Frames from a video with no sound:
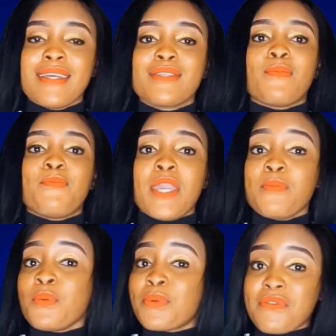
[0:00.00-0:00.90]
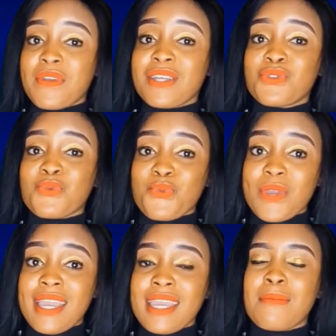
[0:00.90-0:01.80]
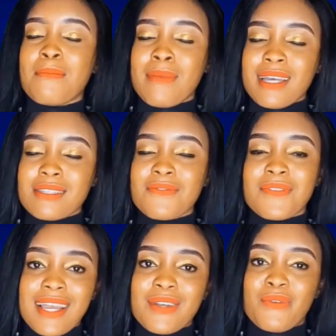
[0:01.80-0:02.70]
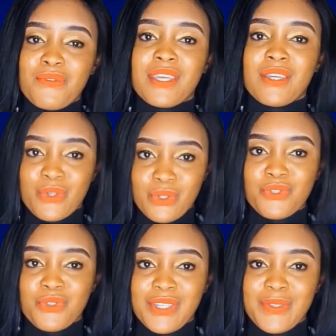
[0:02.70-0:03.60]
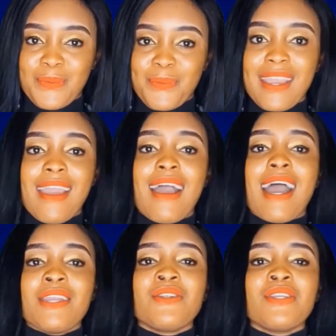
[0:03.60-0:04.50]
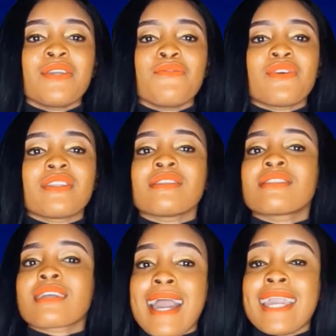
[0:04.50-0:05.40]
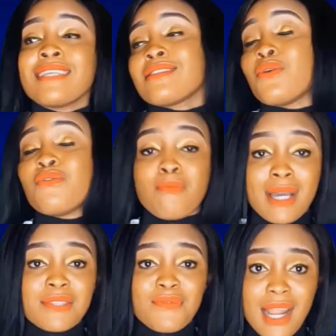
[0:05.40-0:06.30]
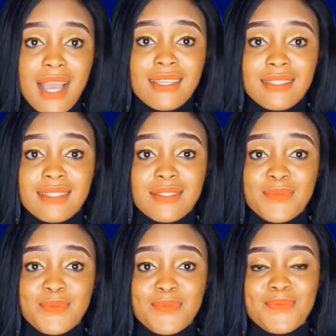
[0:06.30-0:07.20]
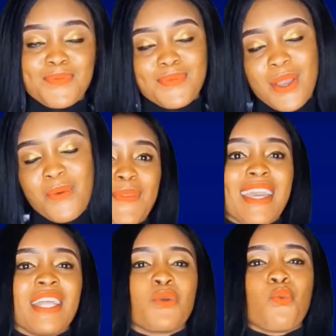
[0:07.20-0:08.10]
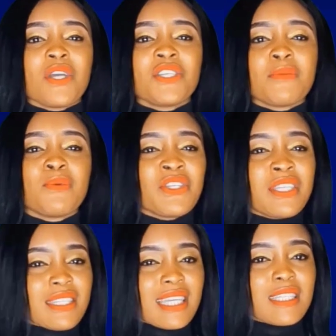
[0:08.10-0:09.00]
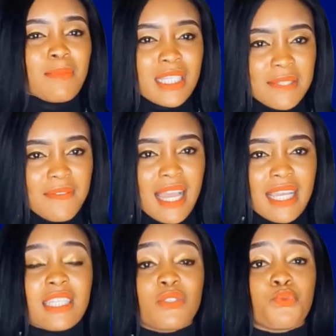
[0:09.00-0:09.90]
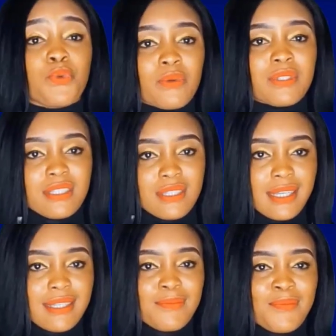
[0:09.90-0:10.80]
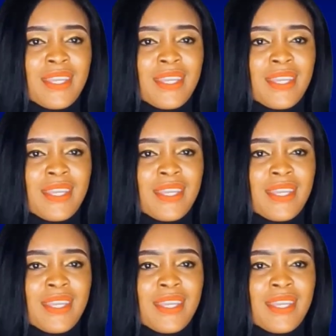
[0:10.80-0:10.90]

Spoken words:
Some people prefer to wear a mask flag of their country. Are you looking for this kind of mask flags? The Washable Unisex mask flag is well designed.